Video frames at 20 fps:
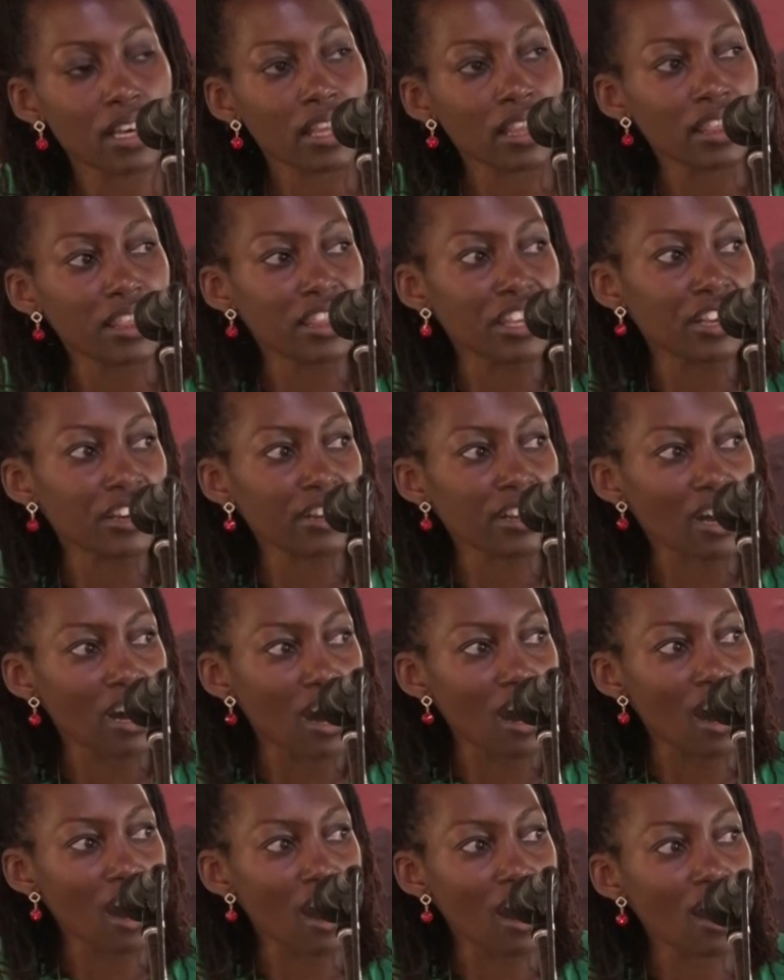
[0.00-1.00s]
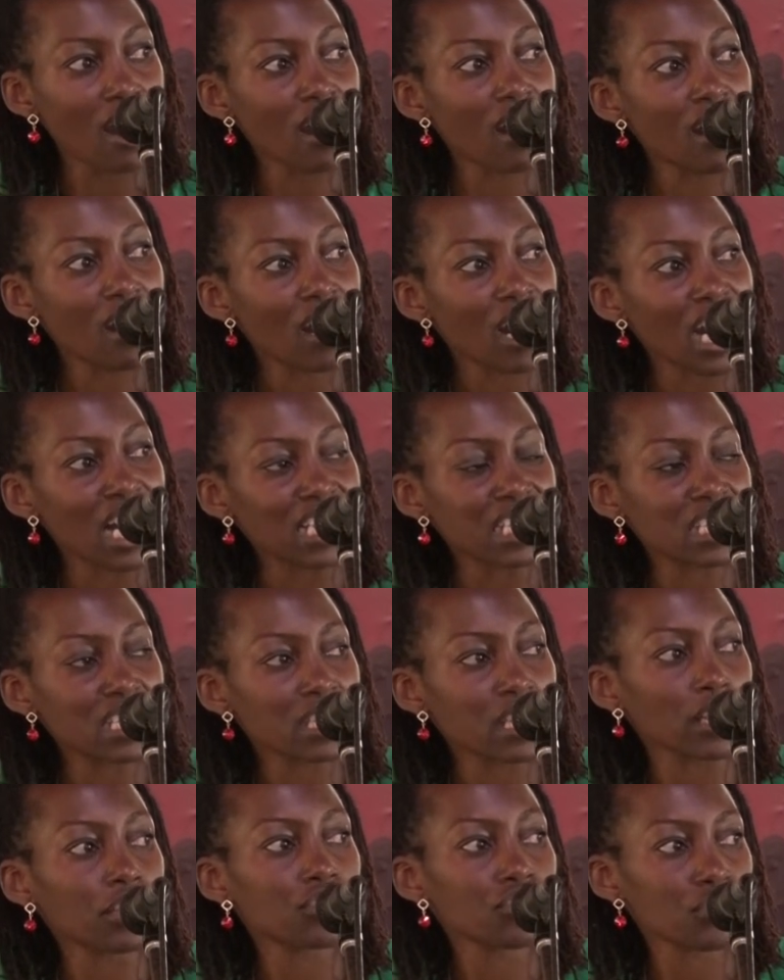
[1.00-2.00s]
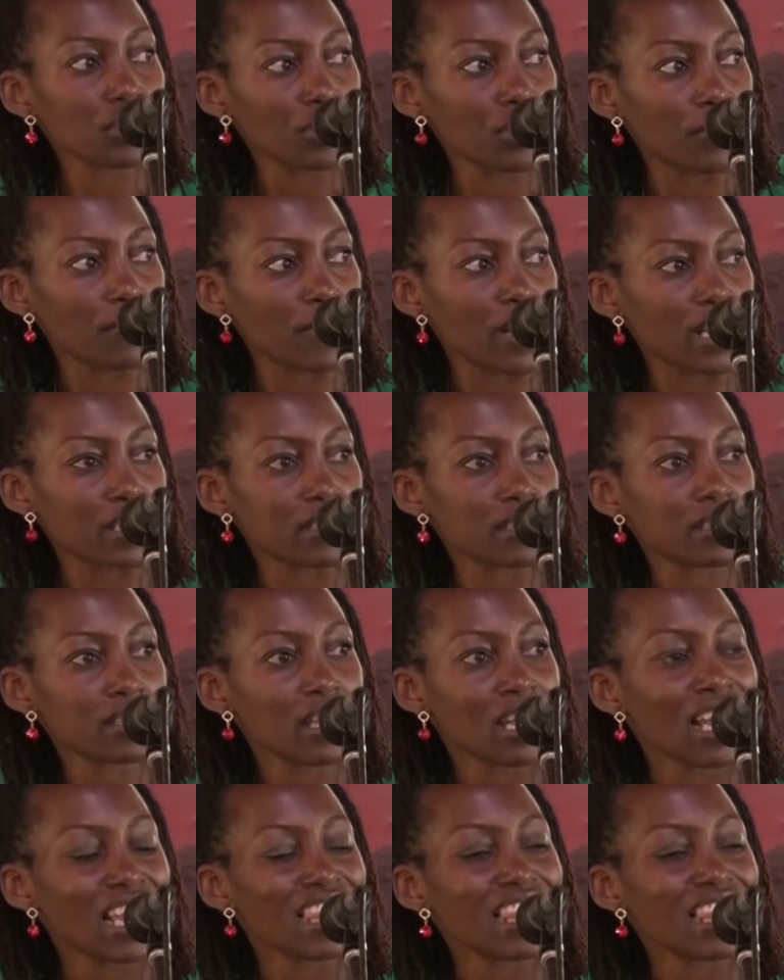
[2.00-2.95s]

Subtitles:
there are a section of us